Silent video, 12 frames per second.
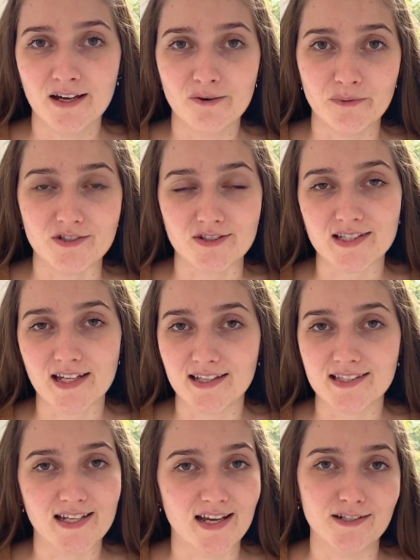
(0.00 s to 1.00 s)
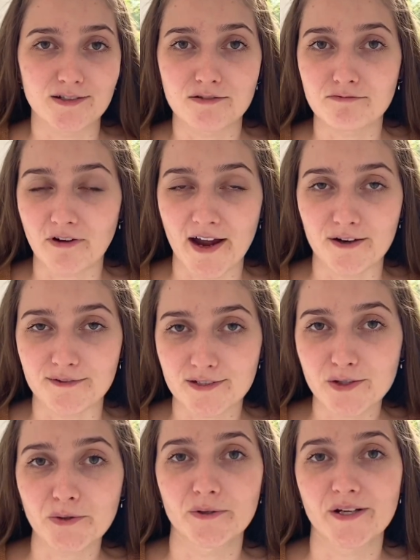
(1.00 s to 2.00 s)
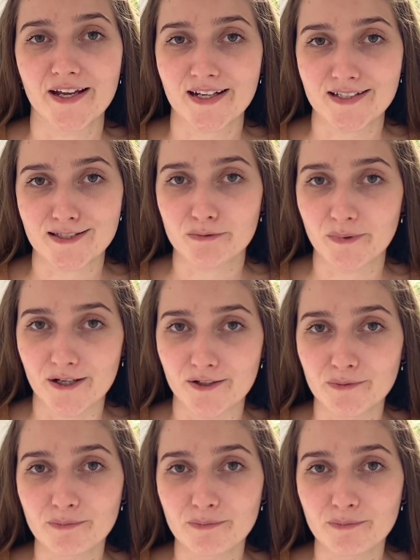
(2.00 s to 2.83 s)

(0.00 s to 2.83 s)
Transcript: with just a standard round crew neck as well,